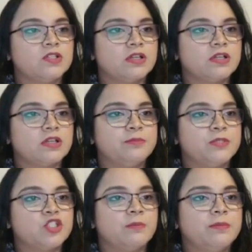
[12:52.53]
So after
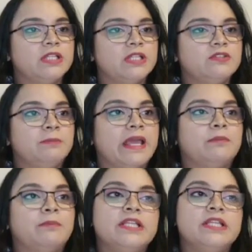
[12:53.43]
bishop d3,
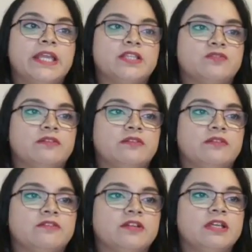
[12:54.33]
black played
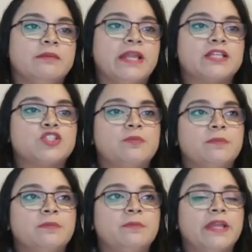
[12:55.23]
h5. Black
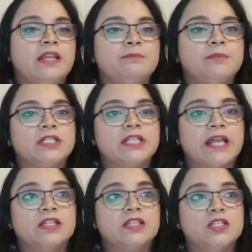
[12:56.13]
stops a plan but
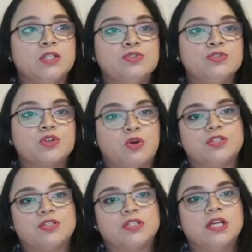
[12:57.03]
at a huge
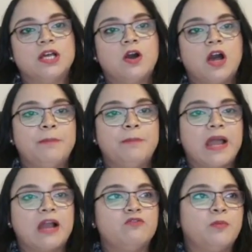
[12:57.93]
cost. A
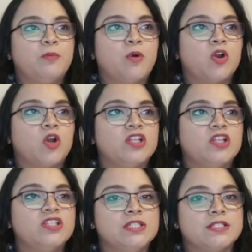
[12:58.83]
backward pawn
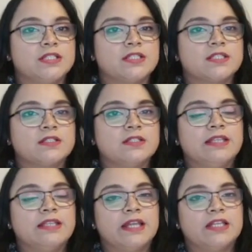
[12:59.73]
on g6
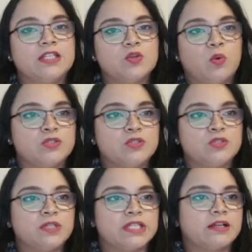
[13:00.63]
that is open
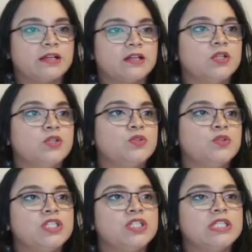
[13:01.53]
to attack.
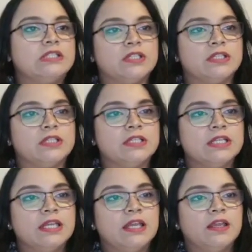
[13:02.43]
Rook g3.
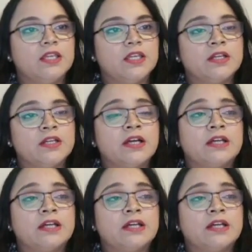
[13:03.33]
Here